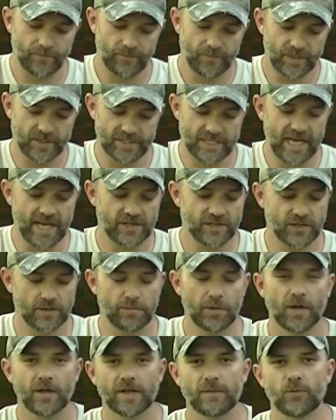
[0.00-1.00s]
It's actually
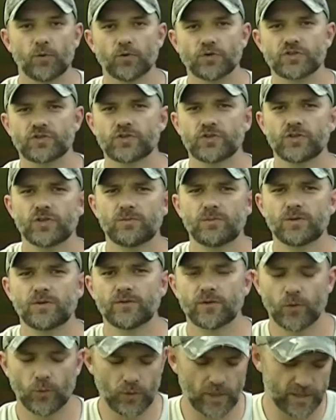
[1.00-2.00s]
probably more suitable
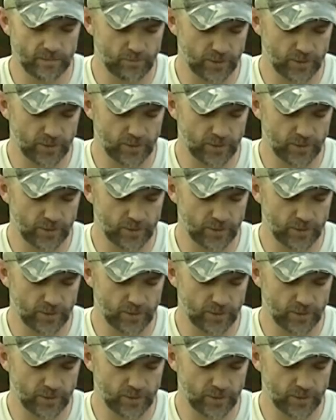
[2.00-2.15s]
for one